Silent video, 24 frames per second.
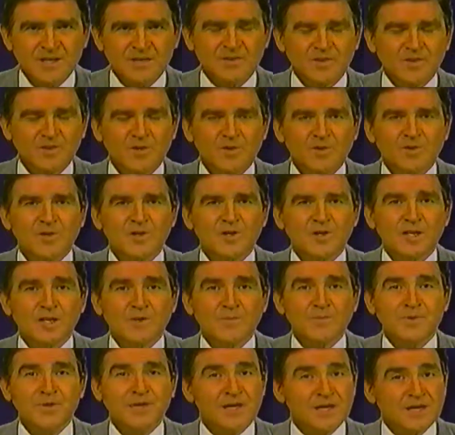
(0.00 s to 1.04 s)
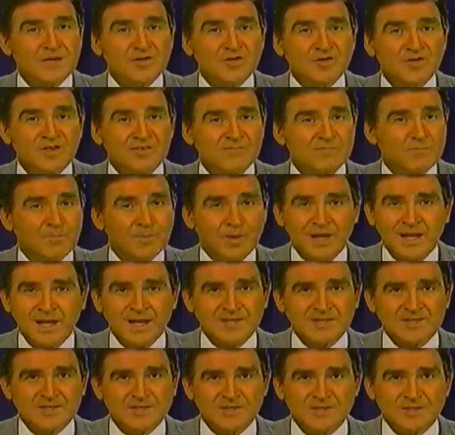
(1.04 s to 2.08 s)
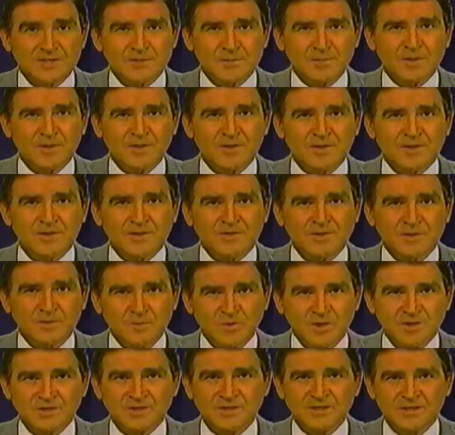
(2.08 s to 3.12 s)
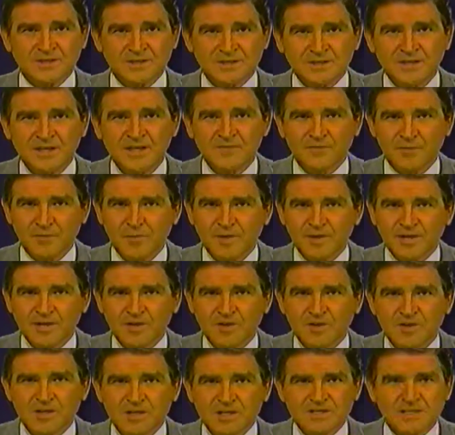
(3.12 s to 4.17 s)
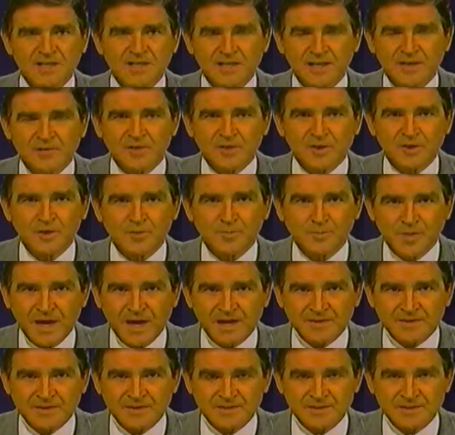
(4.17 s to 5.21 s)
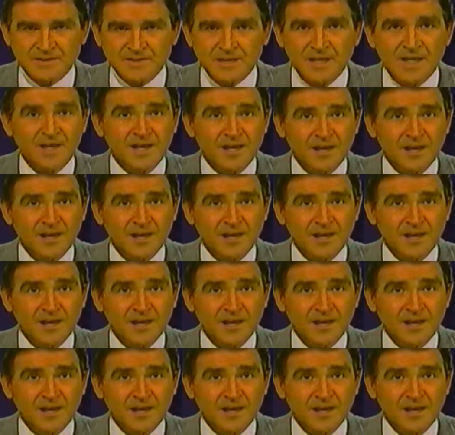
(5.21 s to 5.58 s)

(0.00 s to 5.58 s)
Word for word: The local EPA chief blasts his superiors in Washington for what he calls unethical practices.